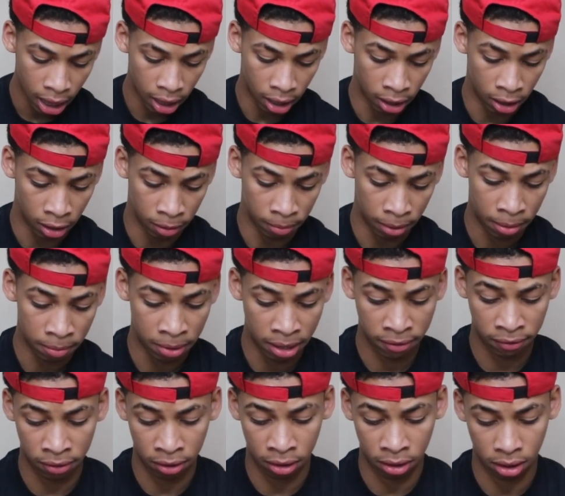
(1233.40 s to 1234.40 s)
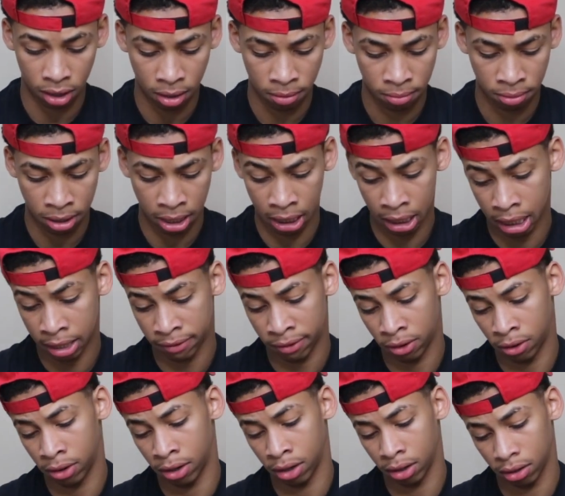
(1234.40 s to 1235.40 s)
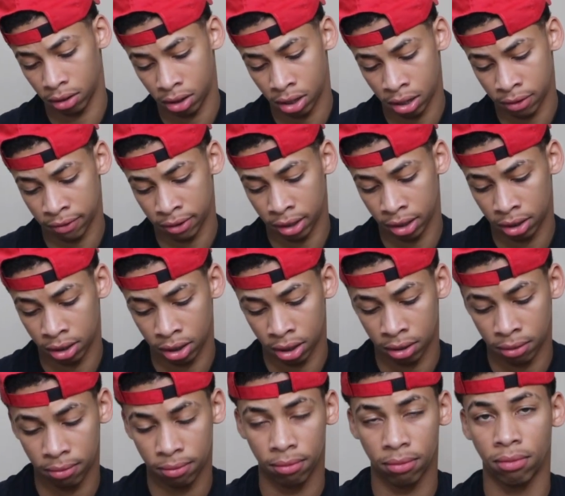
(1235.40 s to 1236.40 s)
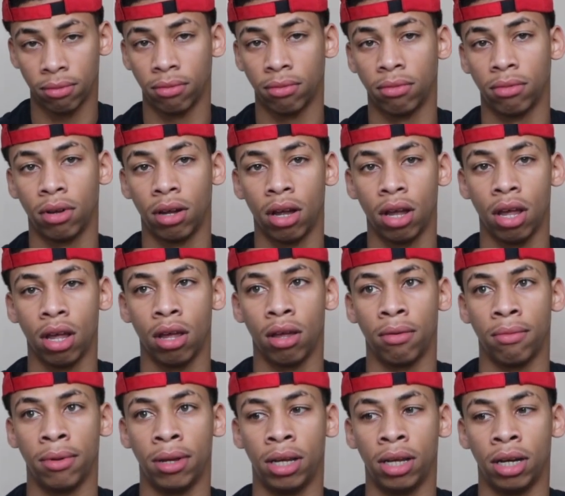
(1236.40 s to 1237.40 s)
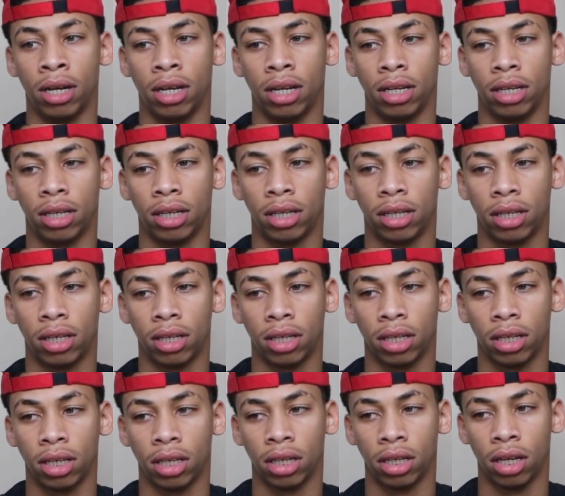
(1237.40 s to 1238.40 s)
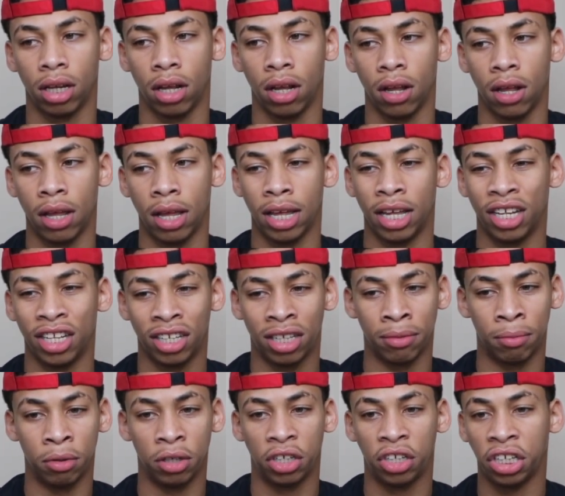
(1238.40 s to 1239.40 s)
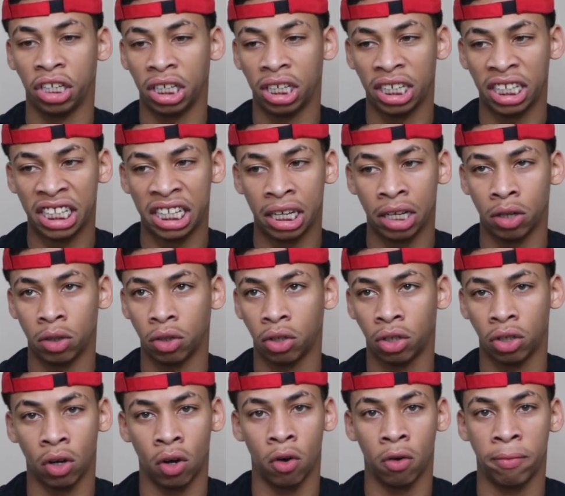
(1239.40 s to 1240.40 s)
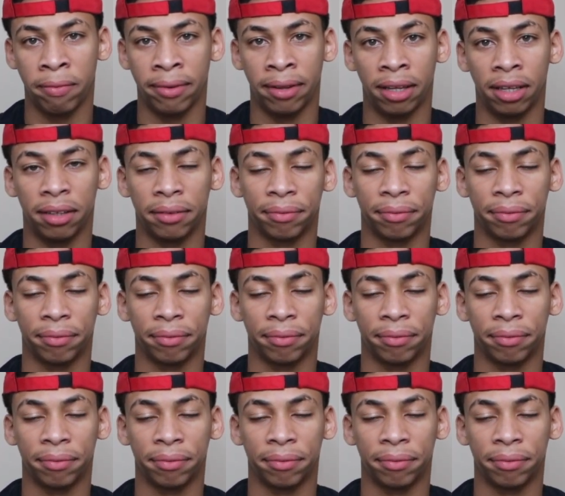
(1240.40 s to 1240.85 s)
I'm probably never going to cover this up because Sabrina, she still showed me